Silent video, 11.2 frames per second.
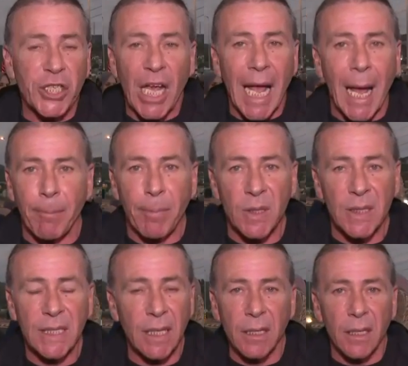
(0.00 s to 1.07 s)
which
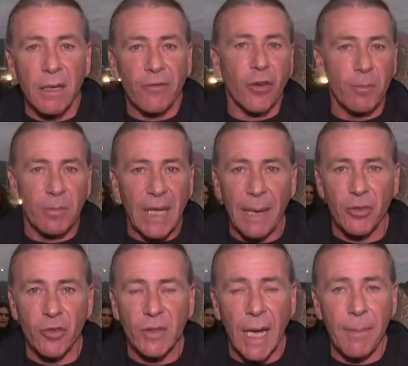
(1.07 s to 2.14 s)
happens from time
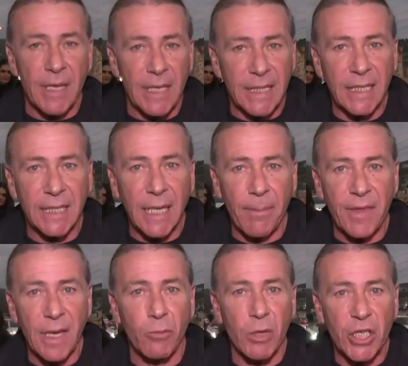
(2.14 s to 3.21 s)
to time. This is
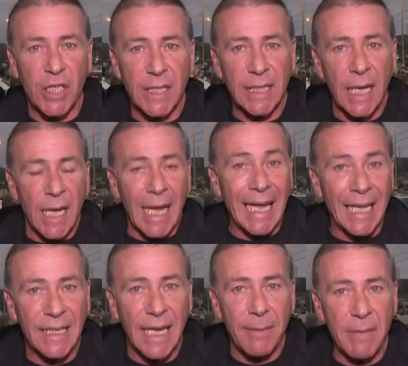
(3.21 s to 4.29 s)
something which is
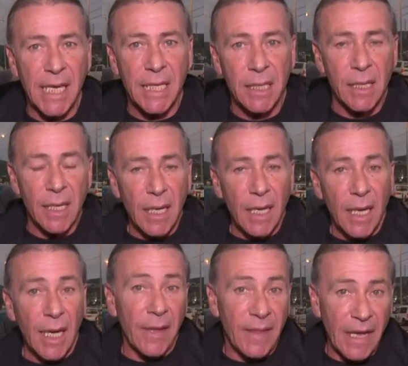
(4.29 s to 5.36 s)
endemic,
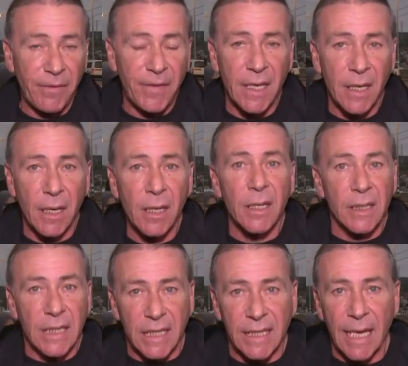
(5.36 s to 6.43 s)
and they fear
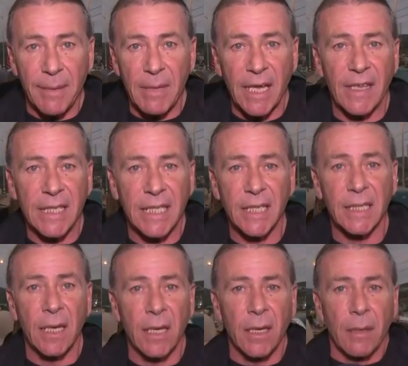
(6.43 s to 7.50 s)
systemic. This
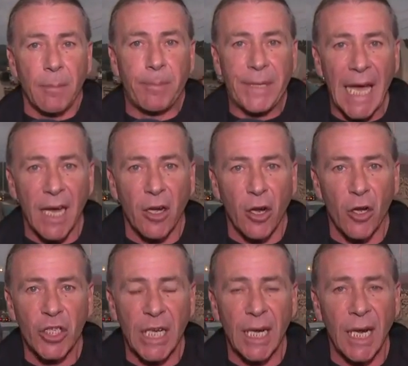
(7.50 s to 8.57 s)
is Pierre
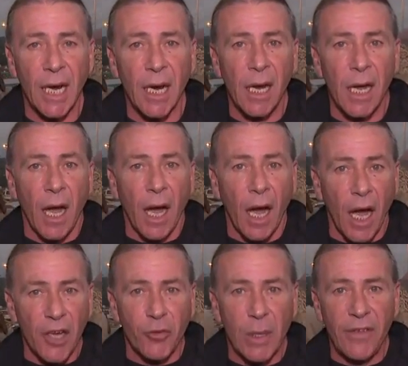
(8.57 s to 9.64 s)
Klochendler,
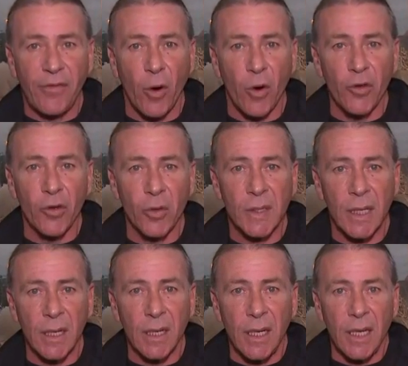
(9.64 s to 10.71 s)
I-24 News
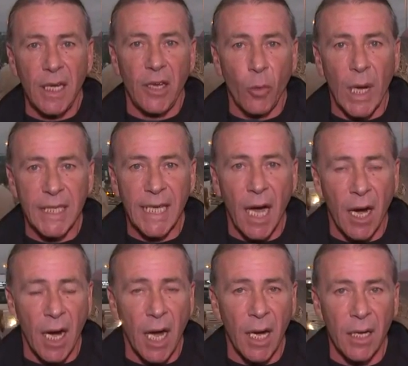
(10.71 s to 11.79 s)
in Wadi
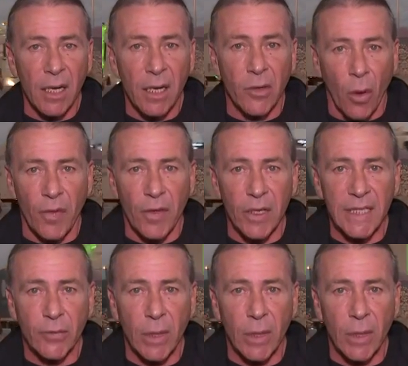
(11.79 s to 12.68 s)
Ara, northern